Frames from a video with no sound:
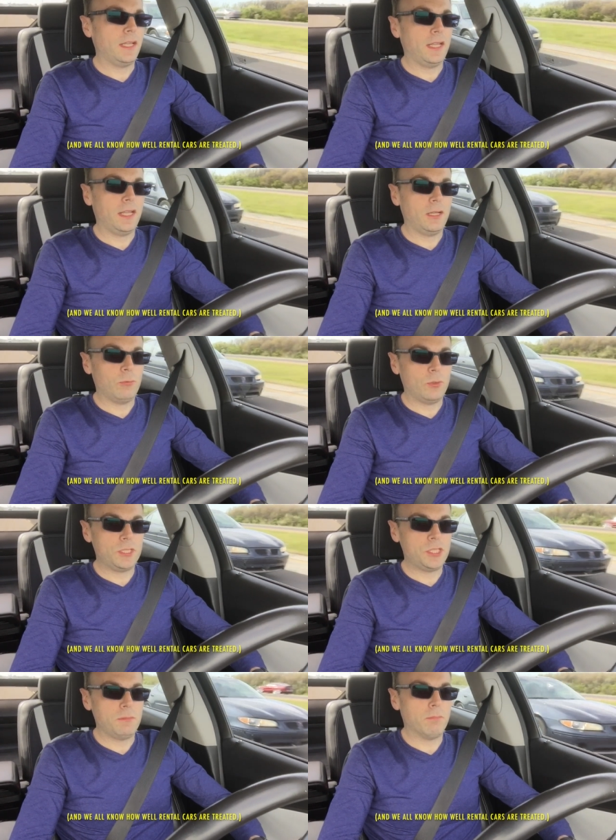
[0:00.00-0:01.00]
and
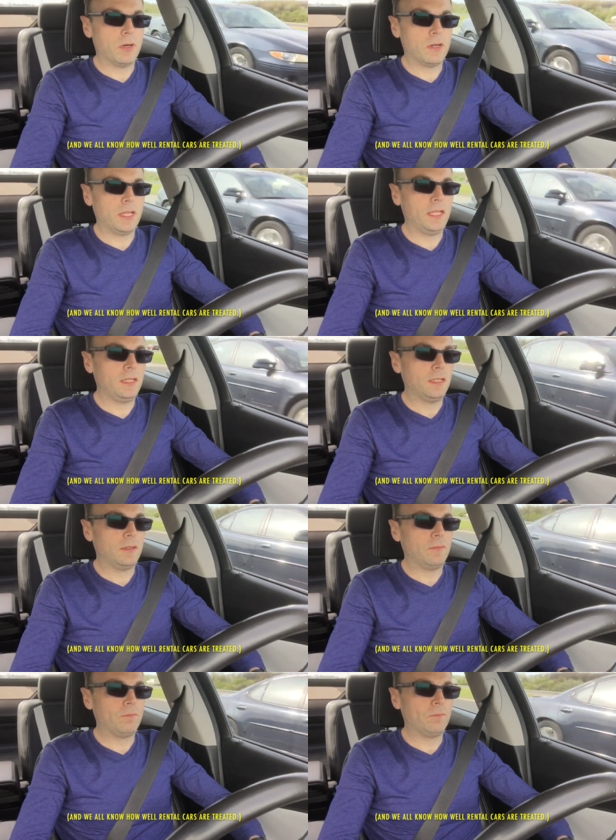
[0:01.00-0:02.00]
when she bought it,
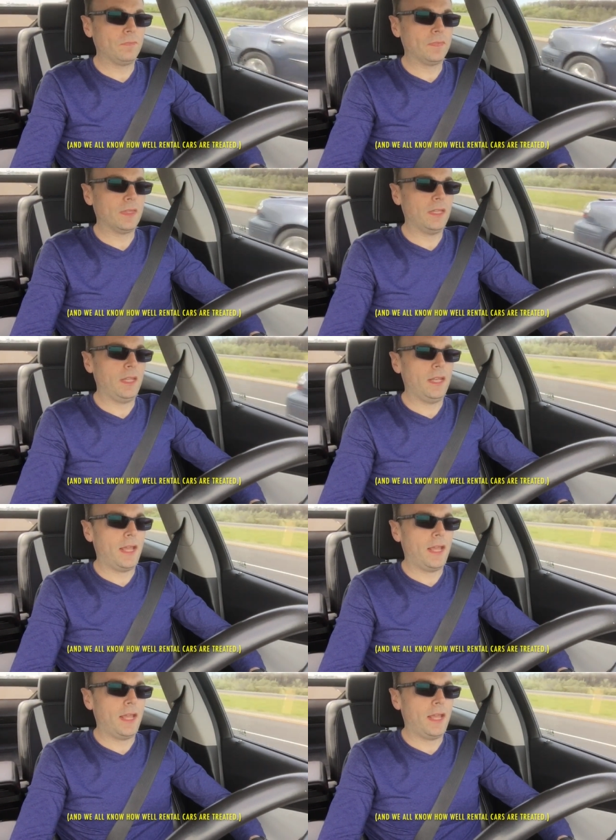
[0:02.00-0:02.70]
it